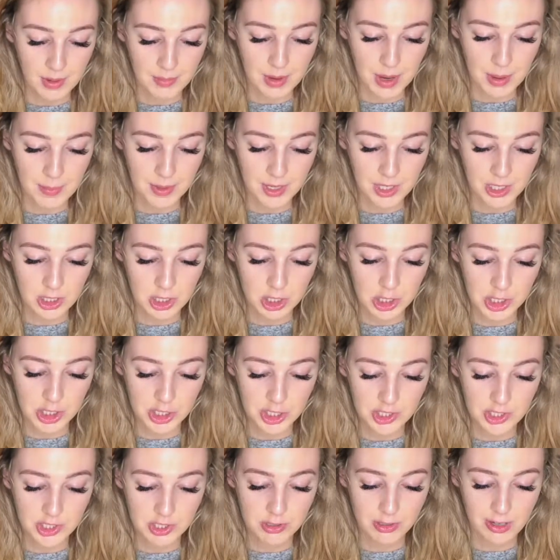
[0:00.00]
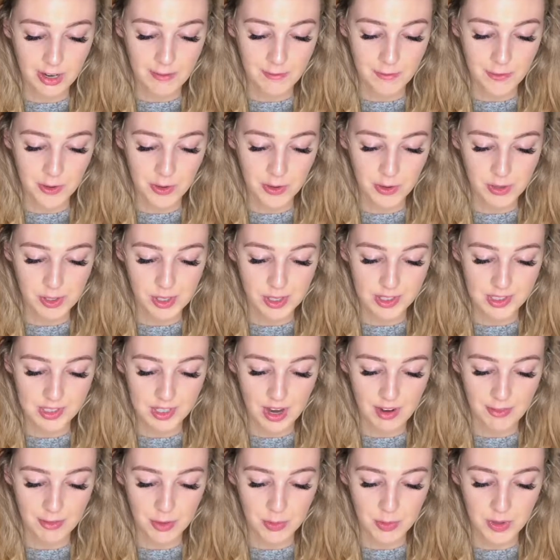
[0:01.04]
Am I allergic to grapefruit or does
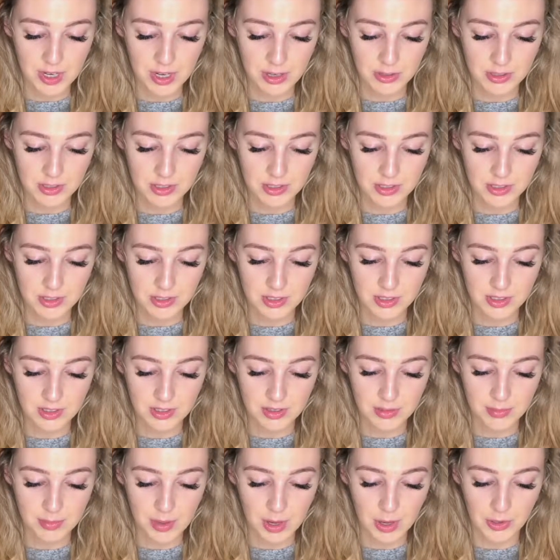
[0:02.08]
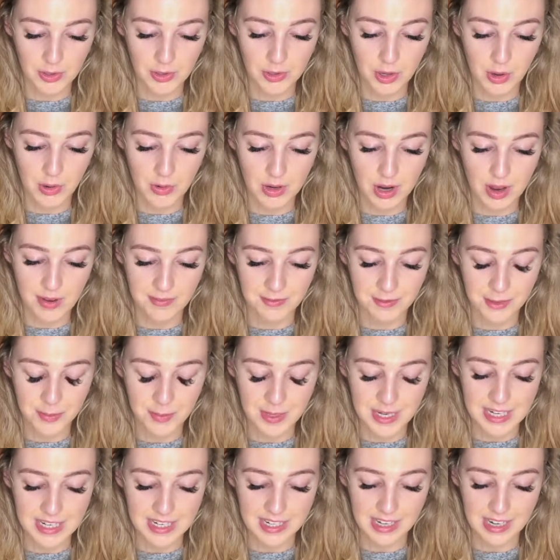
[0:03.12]
everyone else's mouth go numb from
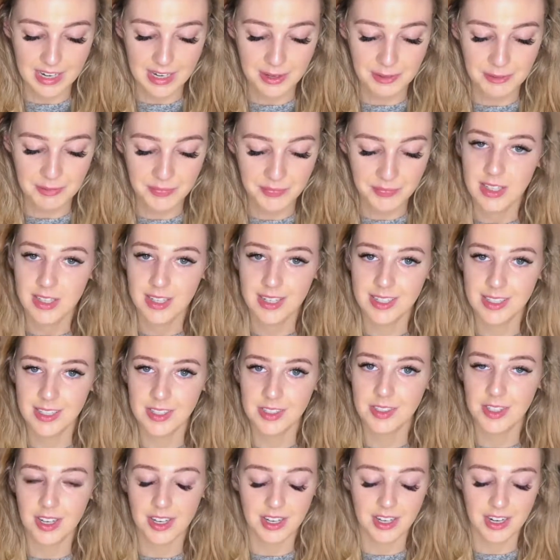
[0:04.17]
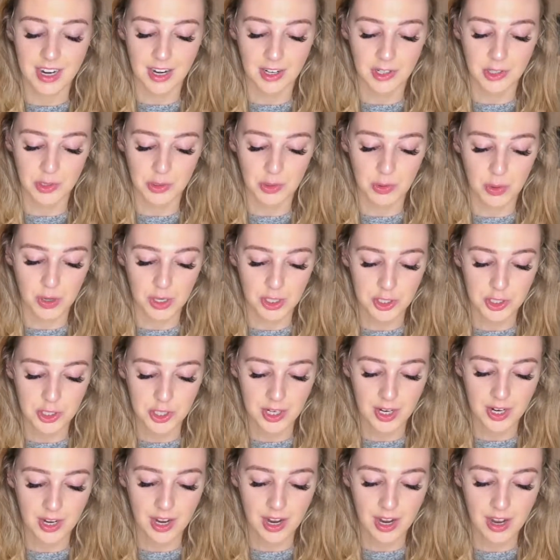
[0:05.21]
eating it? This is like an actual
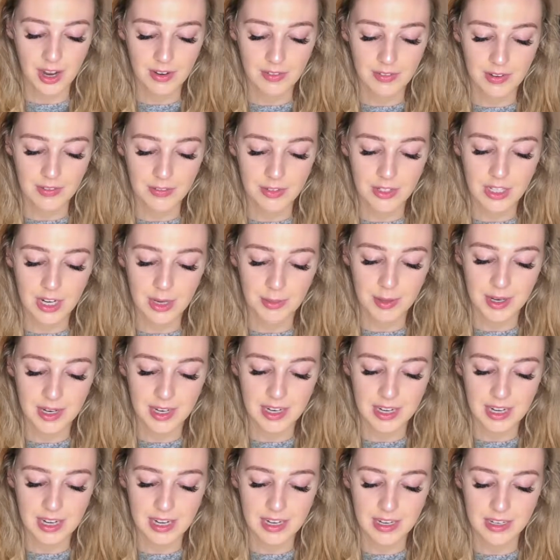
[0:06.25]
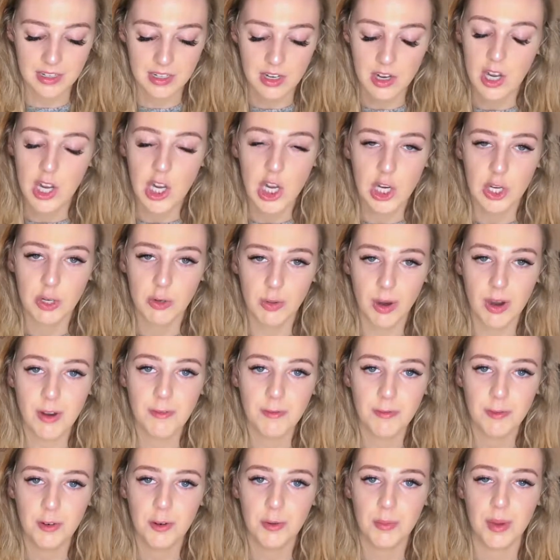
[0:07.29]
question I have. Every time I eat
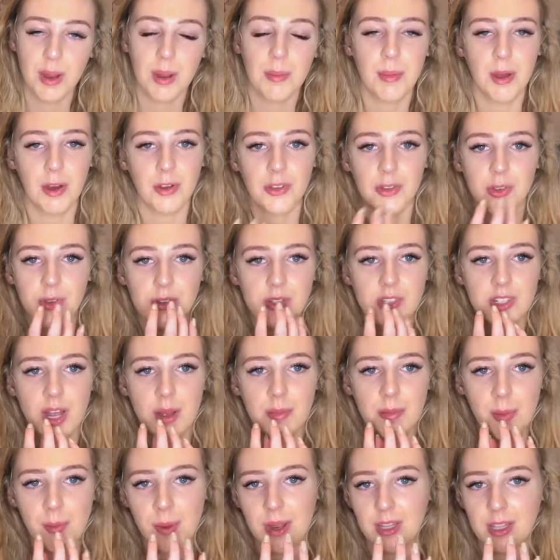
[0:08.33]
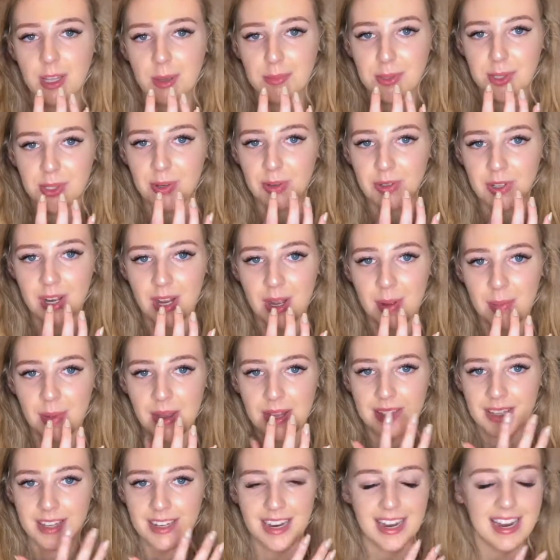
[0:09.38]
grapefruit, my mouth goes numb and my lips go numb
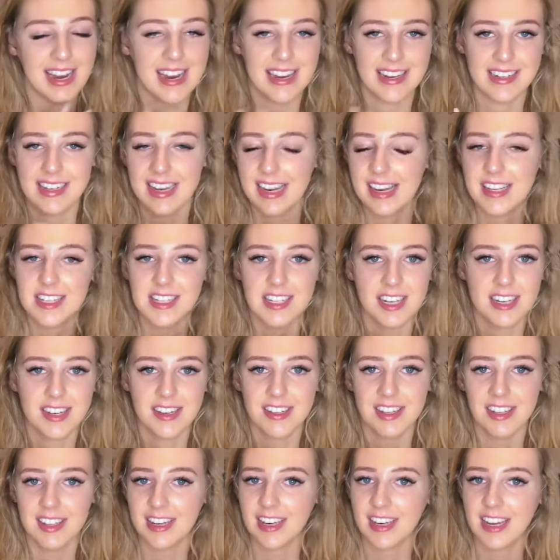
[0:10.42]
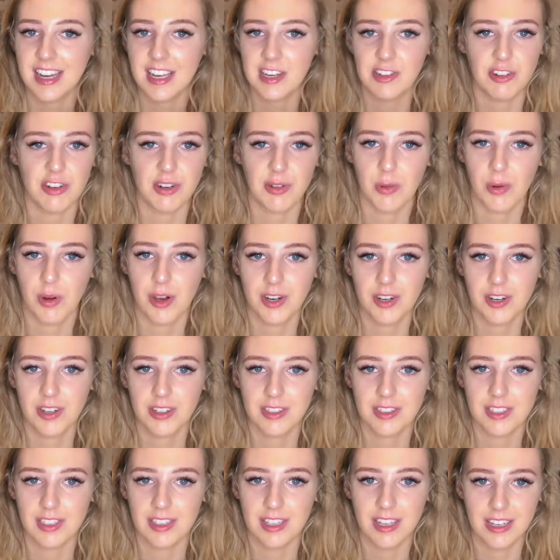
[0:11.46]
and like I can't taste anything and I can't drink water
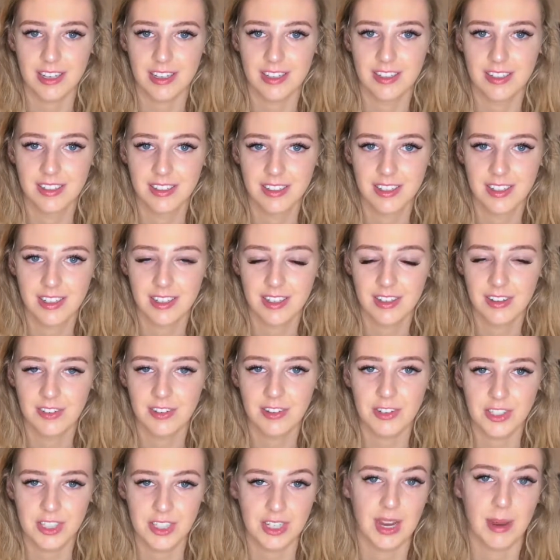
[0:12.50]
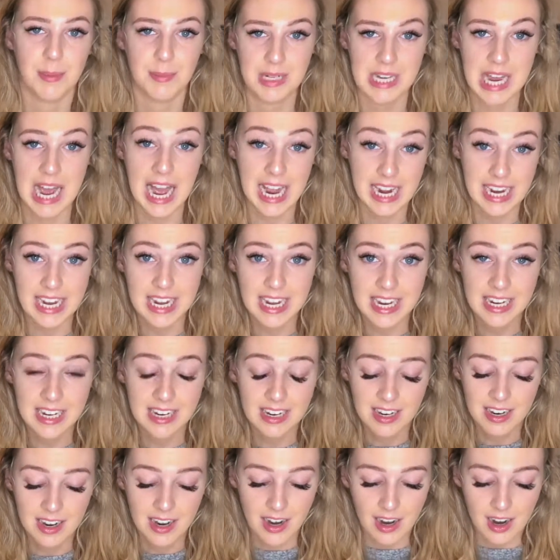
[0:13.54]
because it like feels like I'm dying.
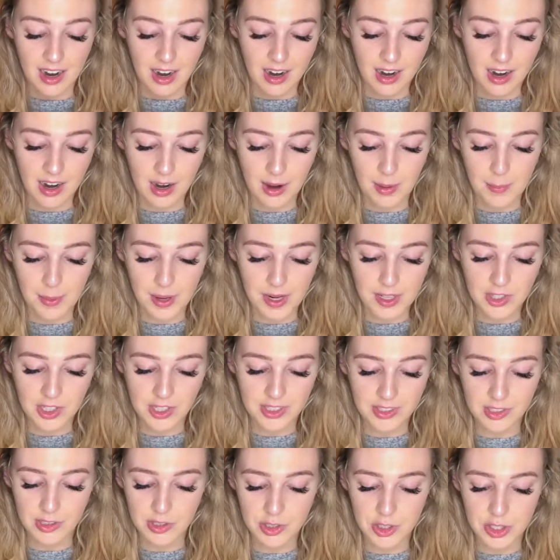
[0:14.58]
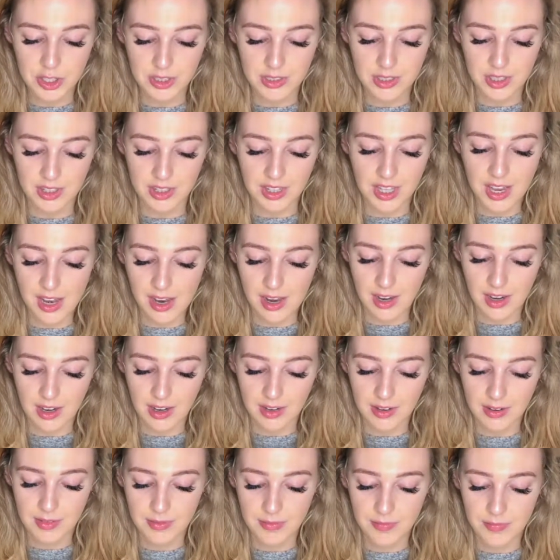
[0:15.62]
I thought that was just a thing.